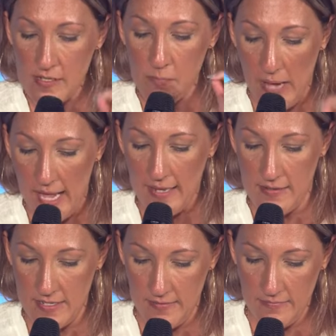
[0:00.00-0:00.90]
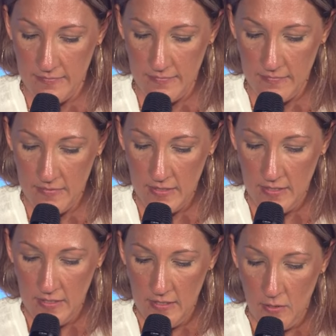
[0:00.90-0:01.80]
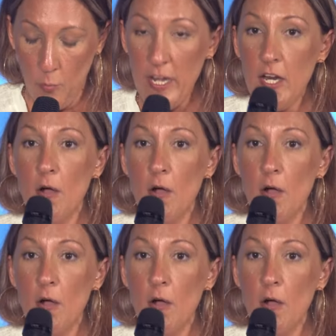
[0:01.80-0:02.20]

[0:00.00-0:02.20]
his mind. We